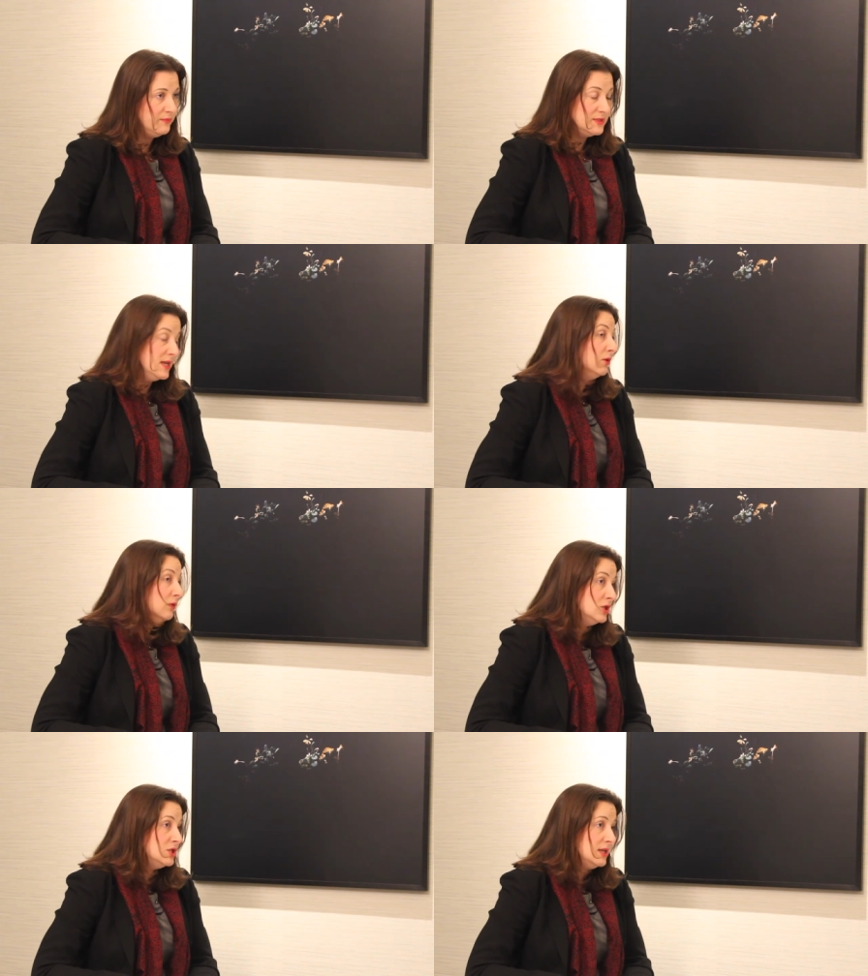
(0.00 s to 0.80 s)

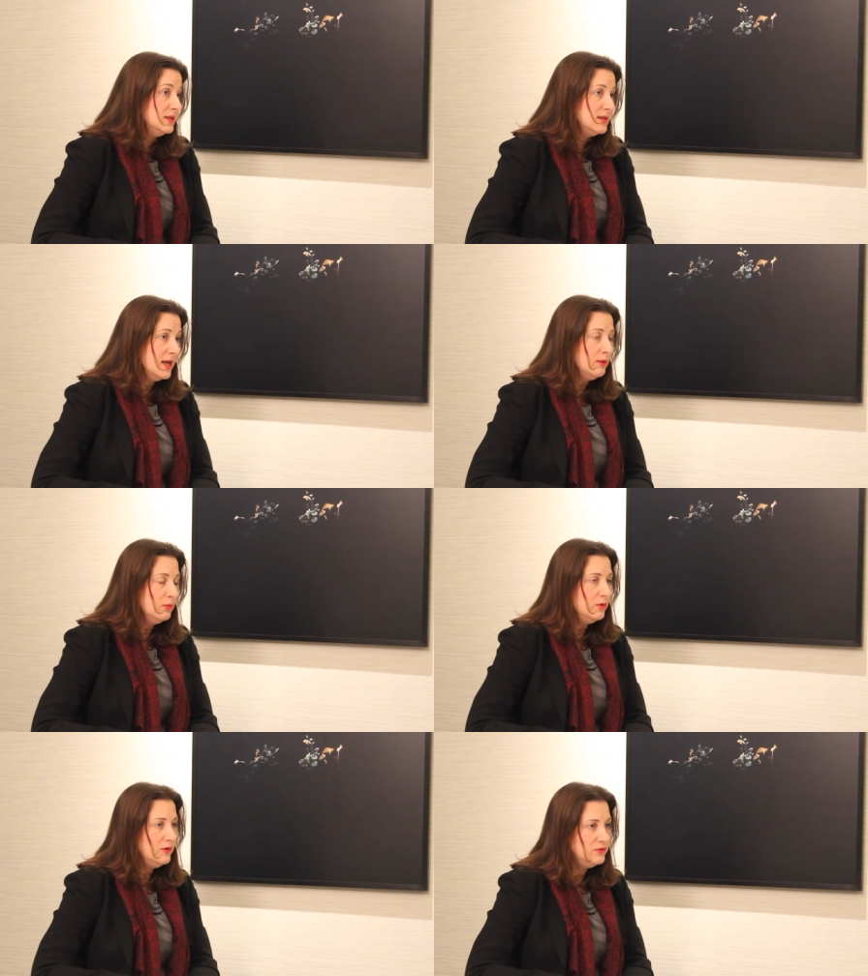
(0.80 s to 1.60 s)
technology to
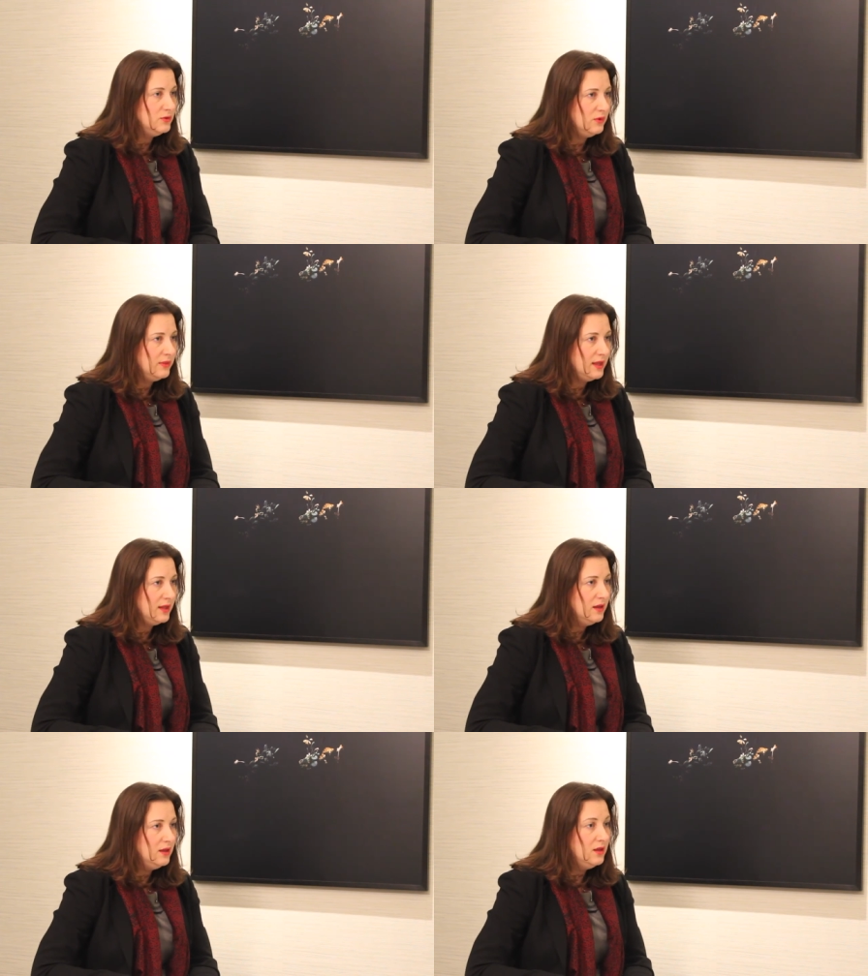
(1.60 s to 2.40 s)
help lawyers do what
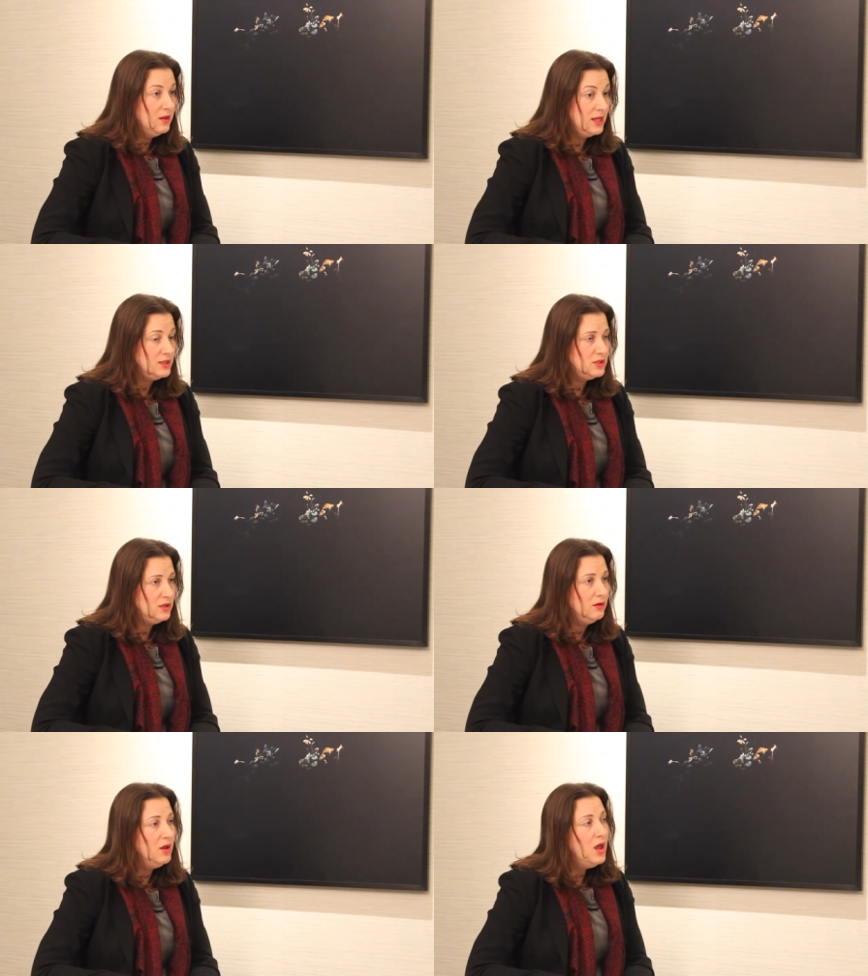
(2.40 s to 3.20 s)
they
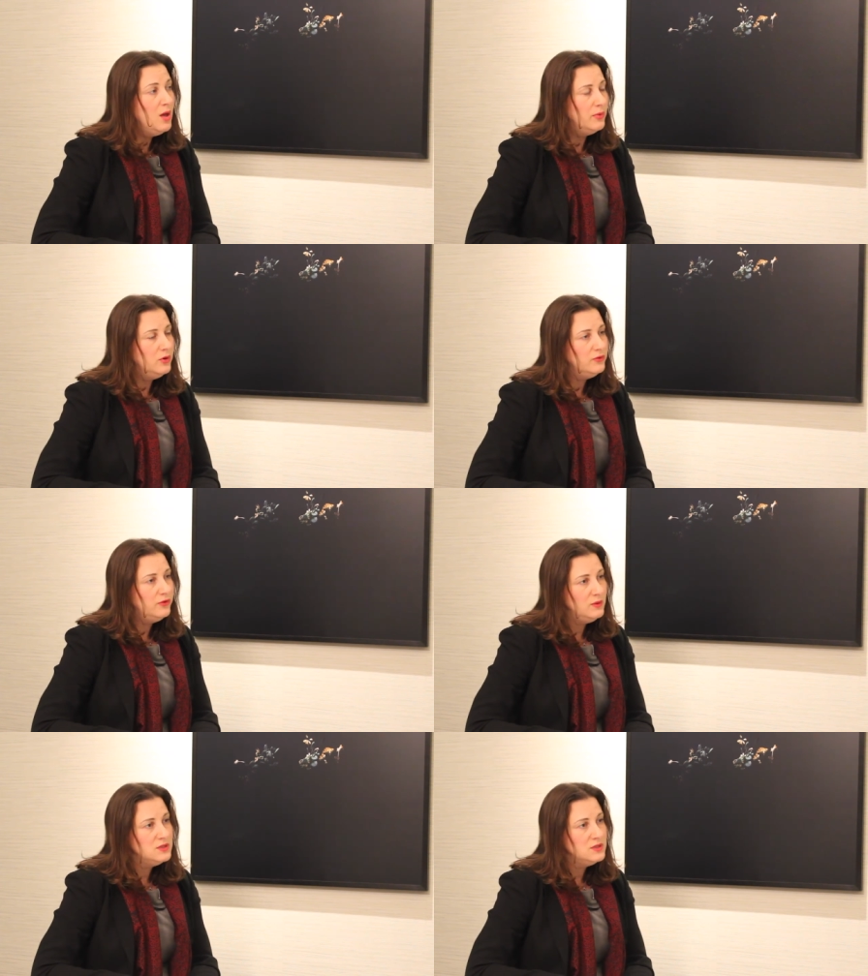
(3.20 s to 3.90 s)
do, but also